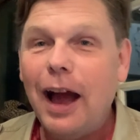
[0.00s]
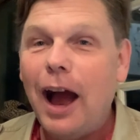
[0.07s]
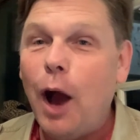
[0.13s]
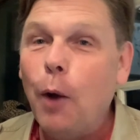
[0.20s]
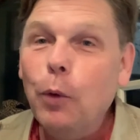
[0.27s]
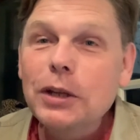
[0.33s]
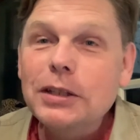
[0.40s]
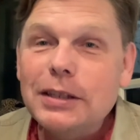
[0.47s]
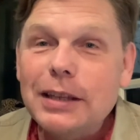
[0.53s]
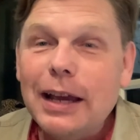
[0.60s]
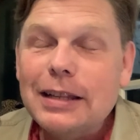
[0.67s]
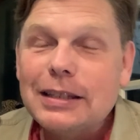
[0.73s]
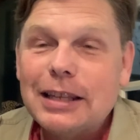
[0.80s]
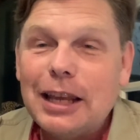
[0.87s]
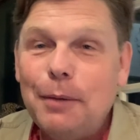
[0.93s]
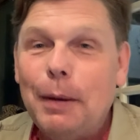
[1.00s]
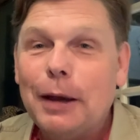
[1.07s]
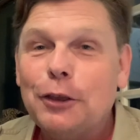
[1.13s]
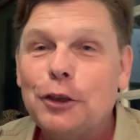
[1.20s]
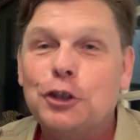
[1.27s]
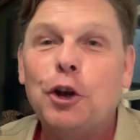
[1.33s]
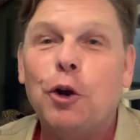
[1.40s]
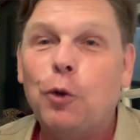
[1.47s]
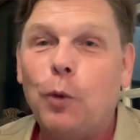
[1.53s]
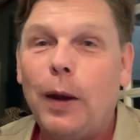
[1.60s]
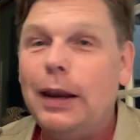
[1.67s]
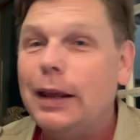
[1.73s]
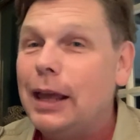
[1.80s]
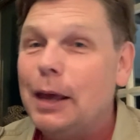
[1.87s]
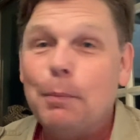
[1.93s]
I would say it's going to make the show
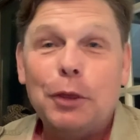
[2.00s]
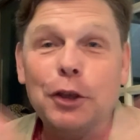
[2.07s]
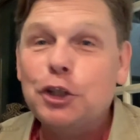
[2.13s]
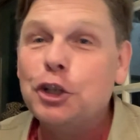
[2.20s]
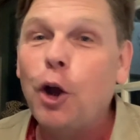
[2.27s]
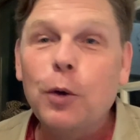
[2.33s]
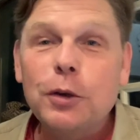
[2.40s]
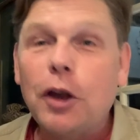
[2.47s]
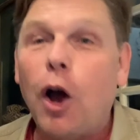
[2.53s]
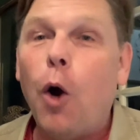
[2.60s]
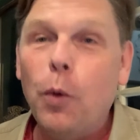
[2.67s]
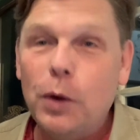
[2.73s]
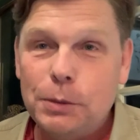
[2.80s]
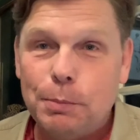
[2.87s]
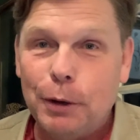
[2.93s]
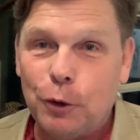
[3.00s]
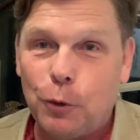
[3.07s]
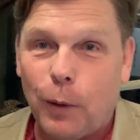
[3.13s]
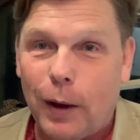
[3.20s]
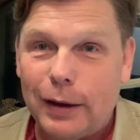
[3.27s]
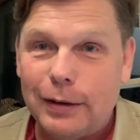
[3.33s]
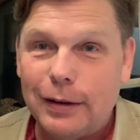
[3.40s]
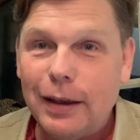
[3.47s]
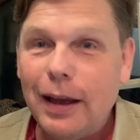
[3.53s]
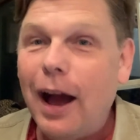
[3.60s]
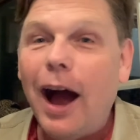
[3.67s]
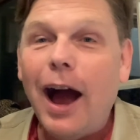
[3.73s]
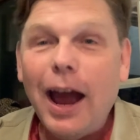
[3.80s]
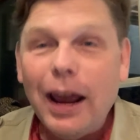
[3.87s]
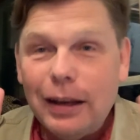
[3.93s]
great again, but the show has always been great.
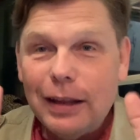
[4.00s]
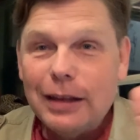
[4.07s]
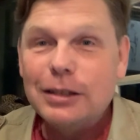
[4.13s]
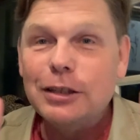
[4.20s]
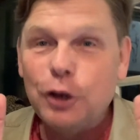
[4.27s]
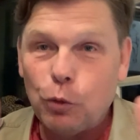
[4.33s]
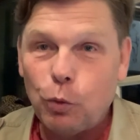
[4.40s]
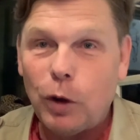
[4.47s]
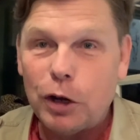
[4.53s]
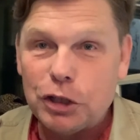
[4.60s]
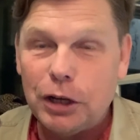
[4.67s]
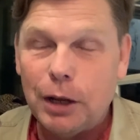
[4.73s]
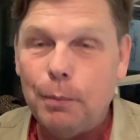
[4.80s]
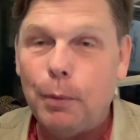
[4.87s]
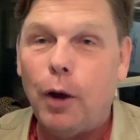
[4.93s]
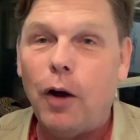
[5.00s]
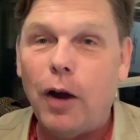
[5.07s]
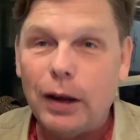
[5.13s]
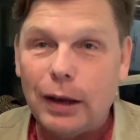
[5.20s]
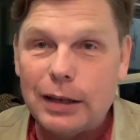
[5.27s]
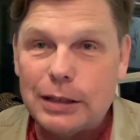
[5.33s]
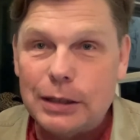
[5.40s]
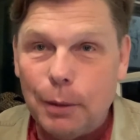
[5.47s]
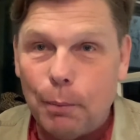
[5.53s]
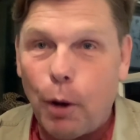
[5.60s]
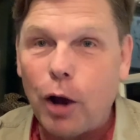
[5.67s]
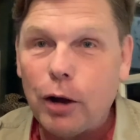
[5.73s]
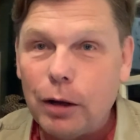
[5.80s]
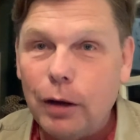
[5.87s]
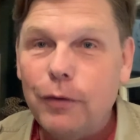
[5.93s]
I listen to Rush Limbaugh. I listen to
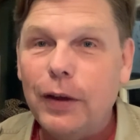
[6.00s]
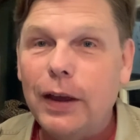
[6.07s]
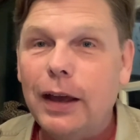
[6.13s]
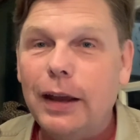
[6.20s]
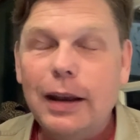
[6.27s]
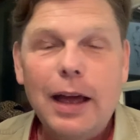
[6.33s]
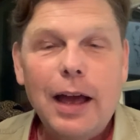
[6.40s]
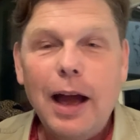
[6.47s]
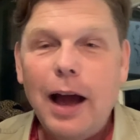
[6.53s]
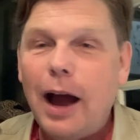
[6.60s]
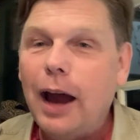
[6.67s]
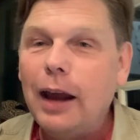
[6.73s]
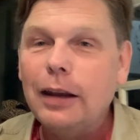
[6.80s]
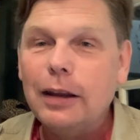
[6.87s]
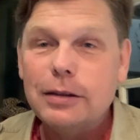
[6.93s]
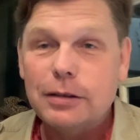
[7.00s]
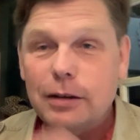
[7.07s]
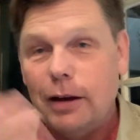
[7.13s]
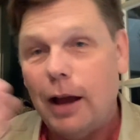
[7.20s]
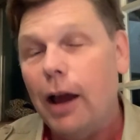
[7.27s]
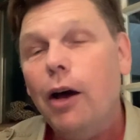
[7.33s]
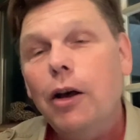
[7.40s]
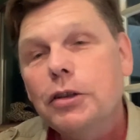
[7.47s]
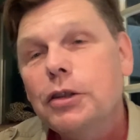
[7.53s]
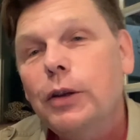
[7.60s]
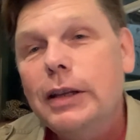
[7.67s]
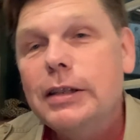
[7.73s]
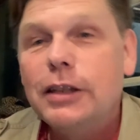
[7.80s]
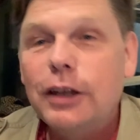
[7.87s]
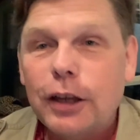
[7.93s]
Mark Levin. I also
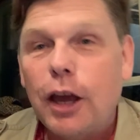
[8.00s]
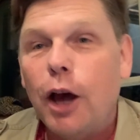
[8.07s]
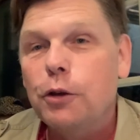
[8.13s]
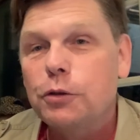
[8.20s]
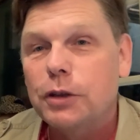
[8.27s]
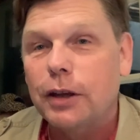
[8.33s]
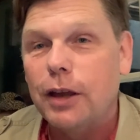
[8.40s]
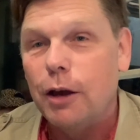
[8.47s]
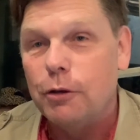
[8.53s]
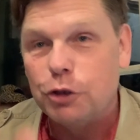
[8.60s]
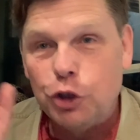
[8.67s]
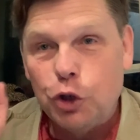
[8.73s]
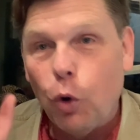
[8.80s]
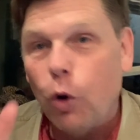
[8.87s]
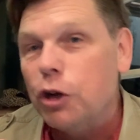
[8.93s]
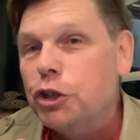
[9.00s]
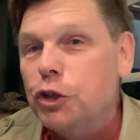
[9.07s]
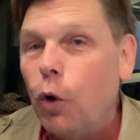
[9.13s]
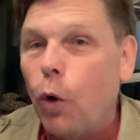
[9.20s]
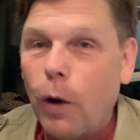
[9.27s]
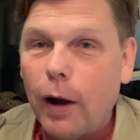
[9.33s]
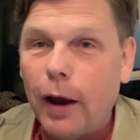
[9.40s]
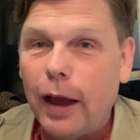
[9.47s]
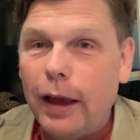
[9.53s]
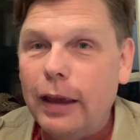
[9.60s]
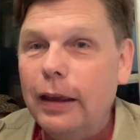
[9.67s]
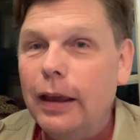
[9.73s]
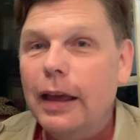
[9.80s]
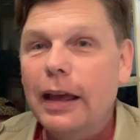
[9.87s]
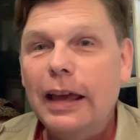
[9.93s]
listen to Coast to Coast. George
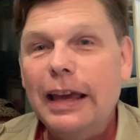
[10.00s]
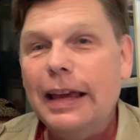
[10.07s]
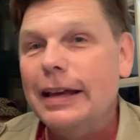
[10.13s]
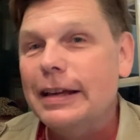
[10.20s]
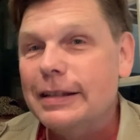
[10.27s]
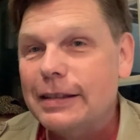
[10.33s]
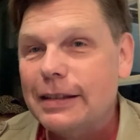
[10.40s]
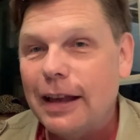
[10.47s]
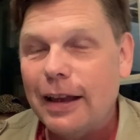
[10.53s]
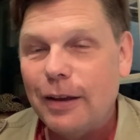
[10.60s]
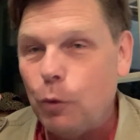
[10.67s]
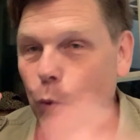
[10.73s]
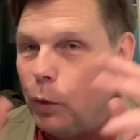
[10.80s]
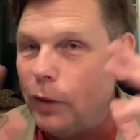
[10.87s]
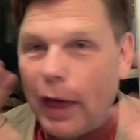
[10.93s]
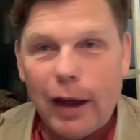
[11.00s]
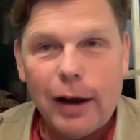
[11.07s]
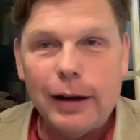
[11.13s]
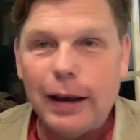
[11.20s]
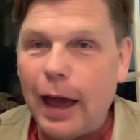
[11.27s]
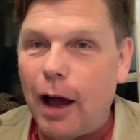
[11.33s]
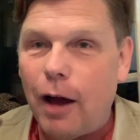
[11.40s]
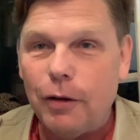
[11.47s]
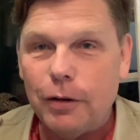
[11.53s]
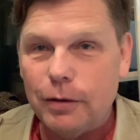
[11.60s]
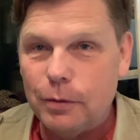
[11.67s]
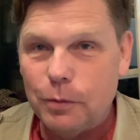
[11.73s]
Norrie is, without a doubt,